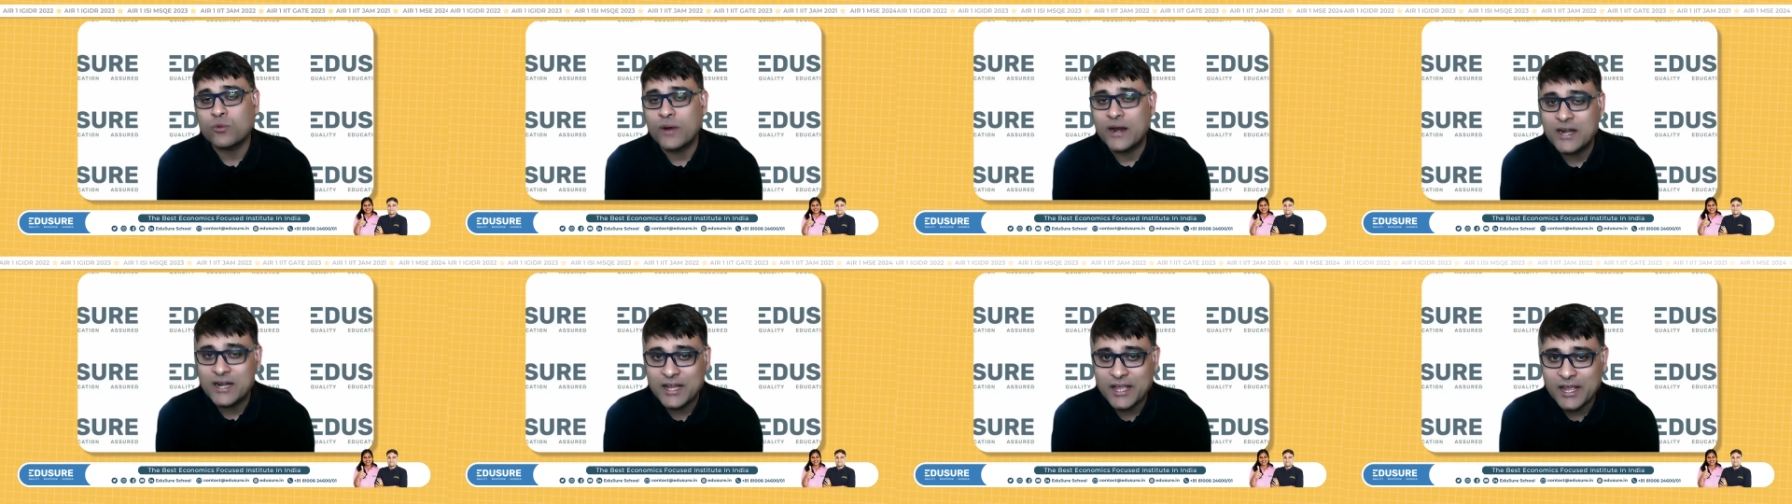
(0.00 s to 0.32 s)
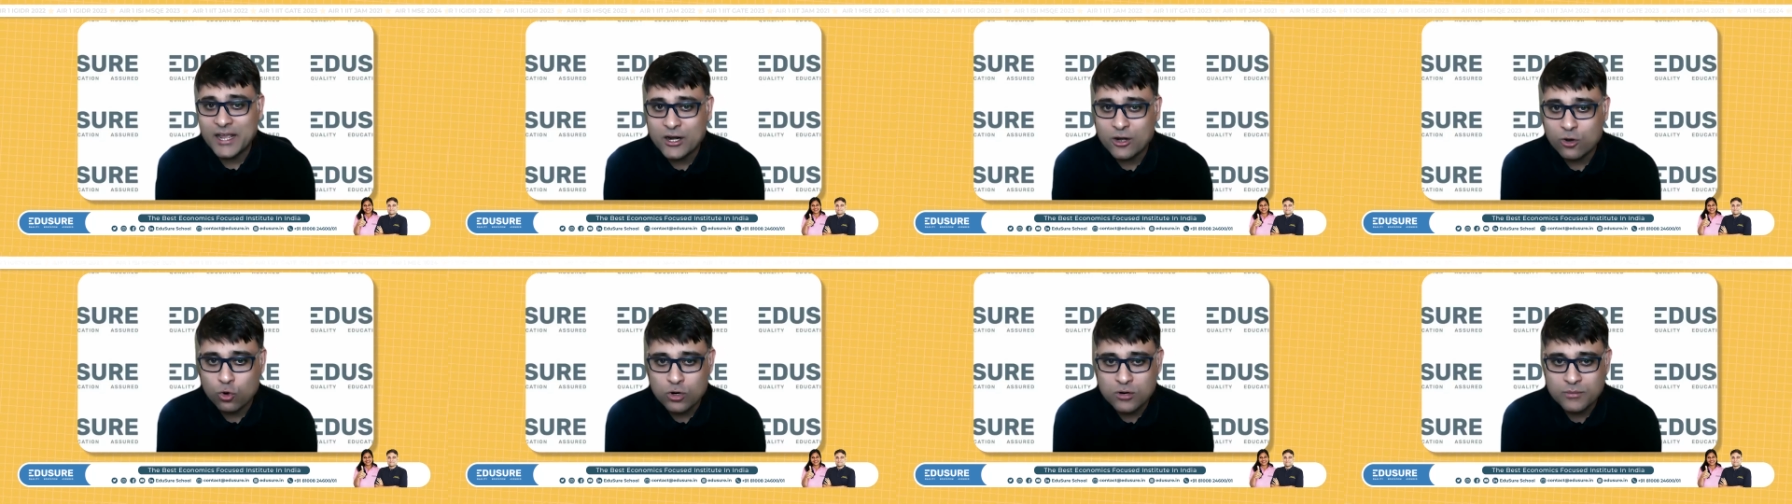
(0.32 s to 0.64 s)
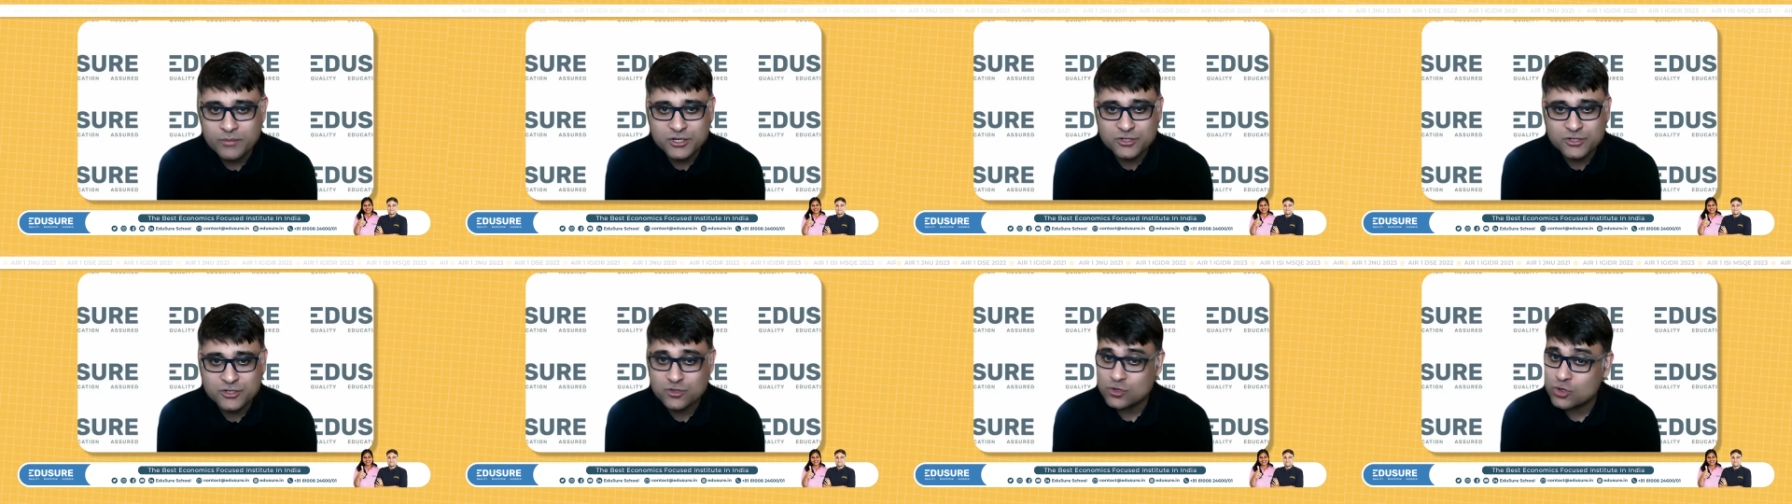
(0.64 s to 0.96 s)
20
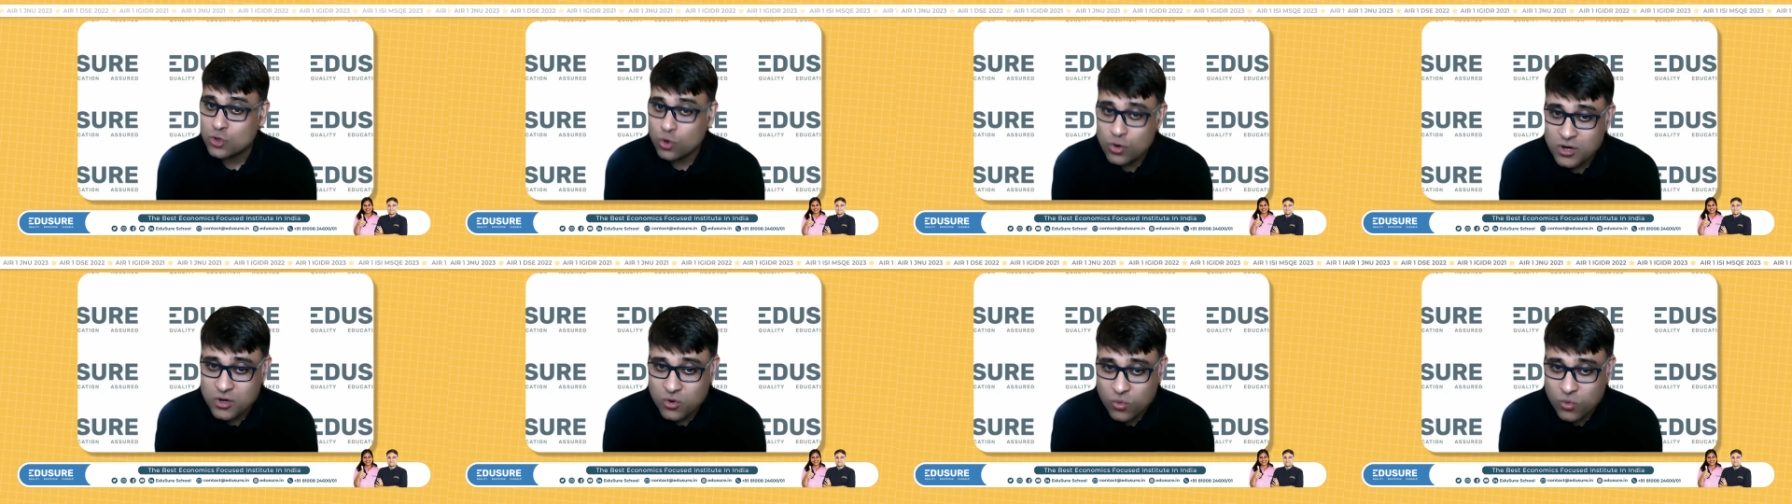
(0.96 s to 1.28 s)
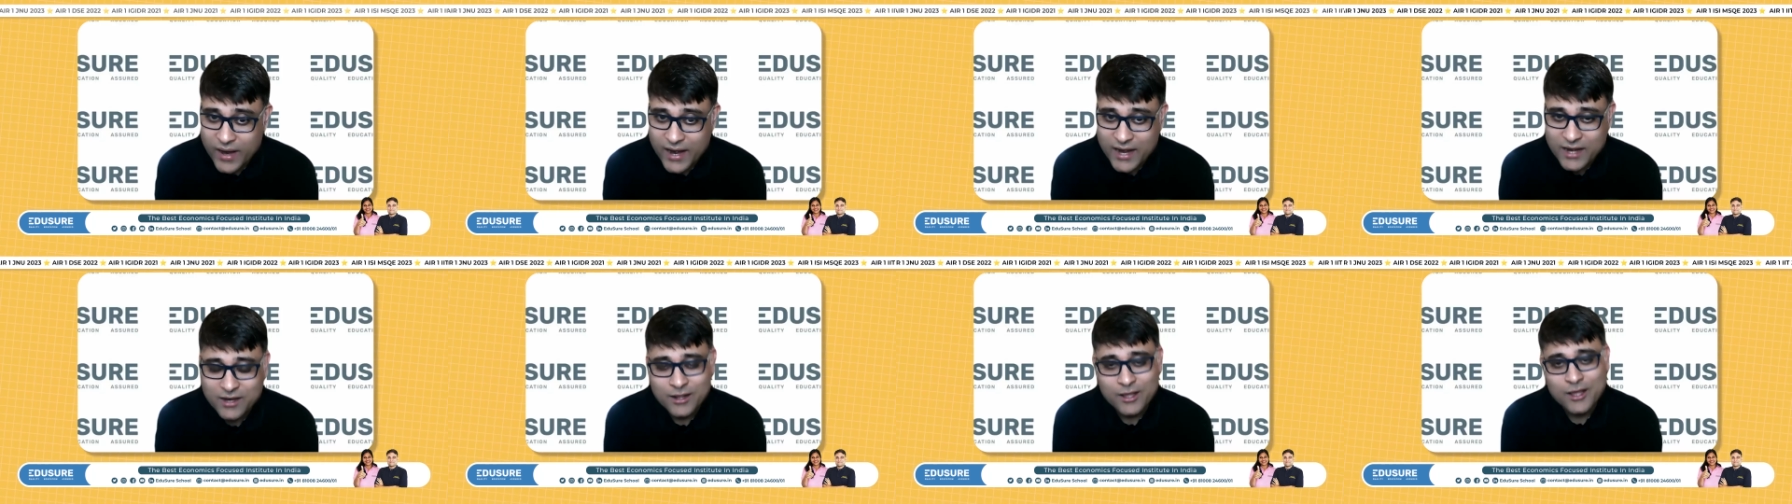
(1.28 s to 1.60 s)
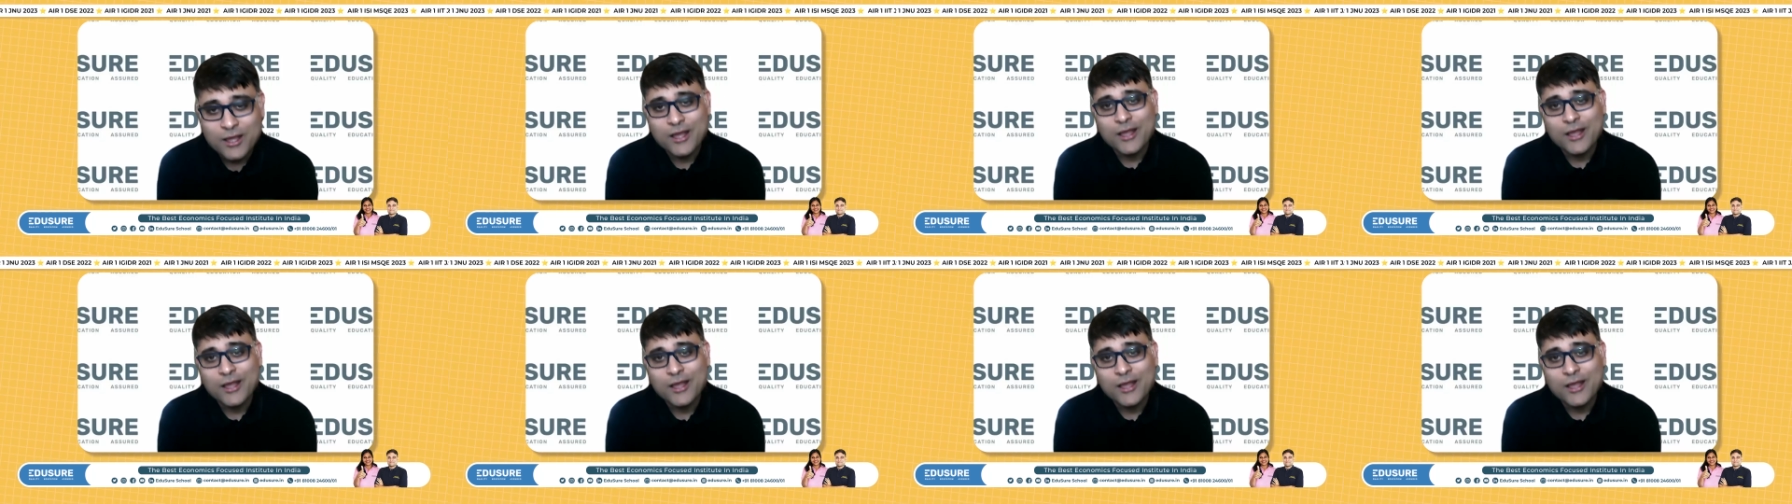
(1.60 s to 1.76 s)
enrollments so don't wait